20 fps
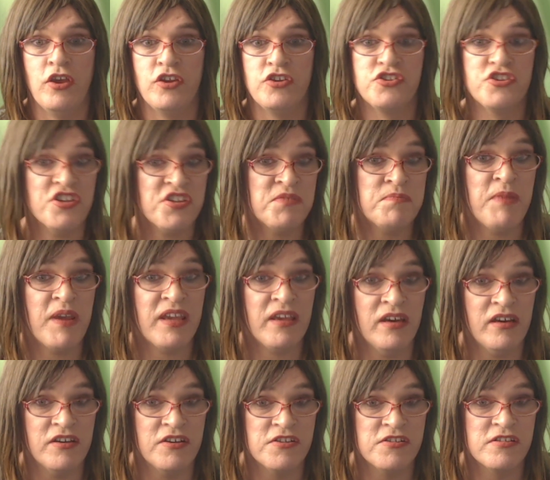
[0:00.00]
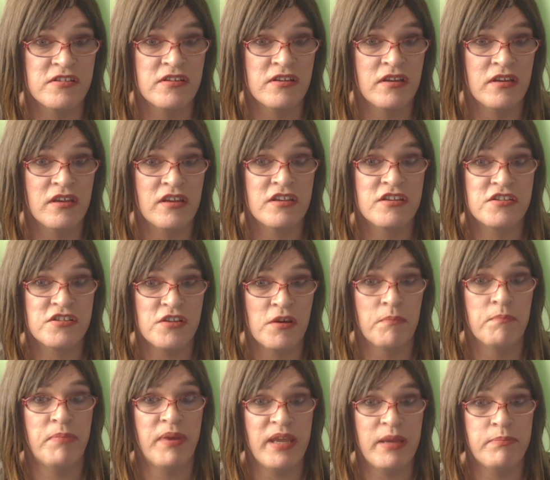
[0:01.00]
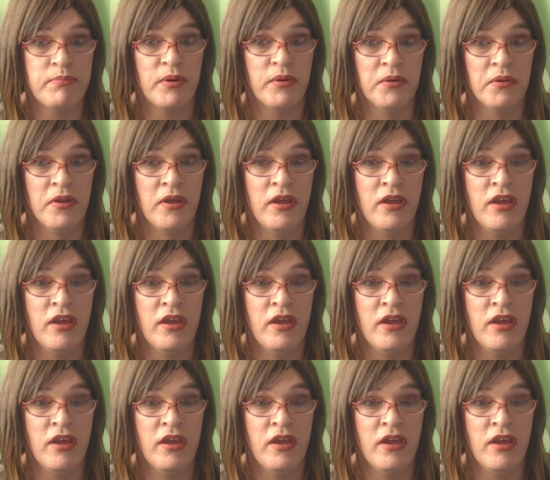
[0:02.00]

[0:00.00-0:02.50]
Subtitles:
just because some people